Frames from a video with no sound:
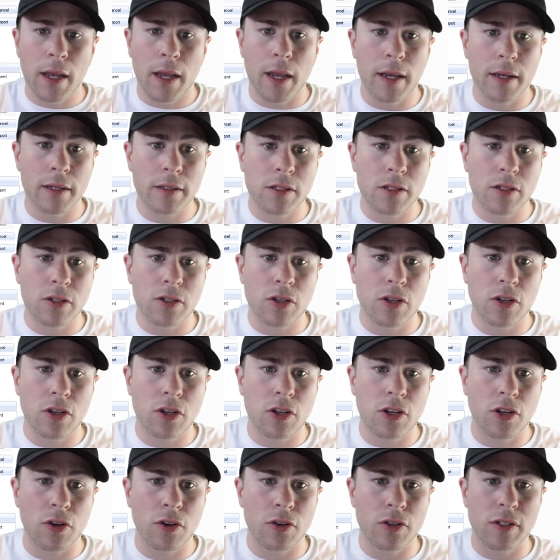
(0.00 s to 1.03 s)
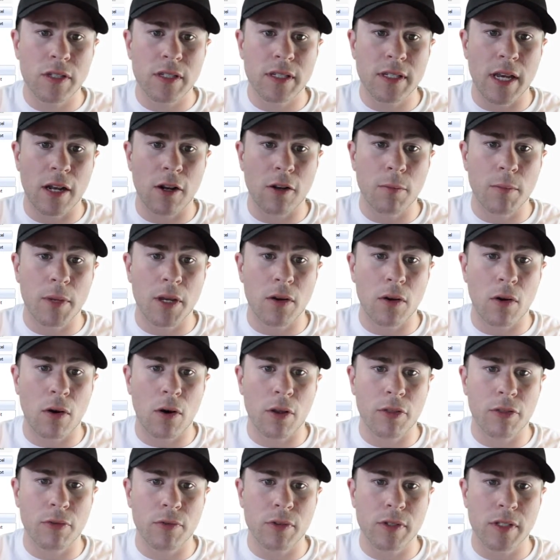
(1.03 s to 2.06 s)
and secured settlement
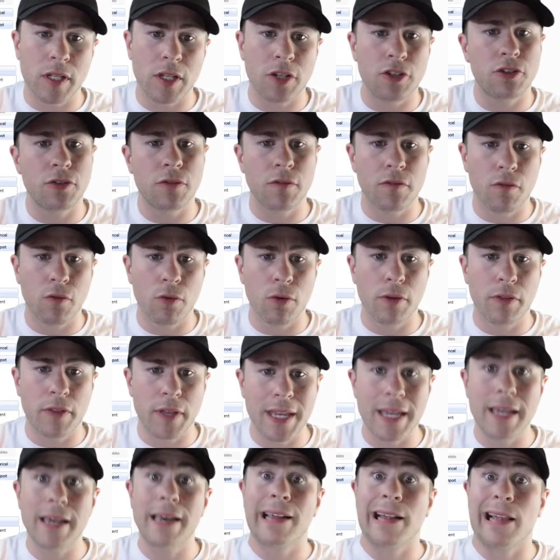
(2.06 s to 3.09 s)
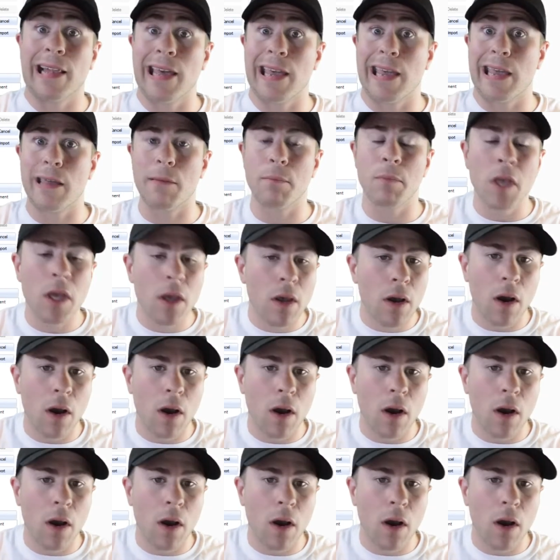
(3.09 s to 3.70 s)
authorization for the claim.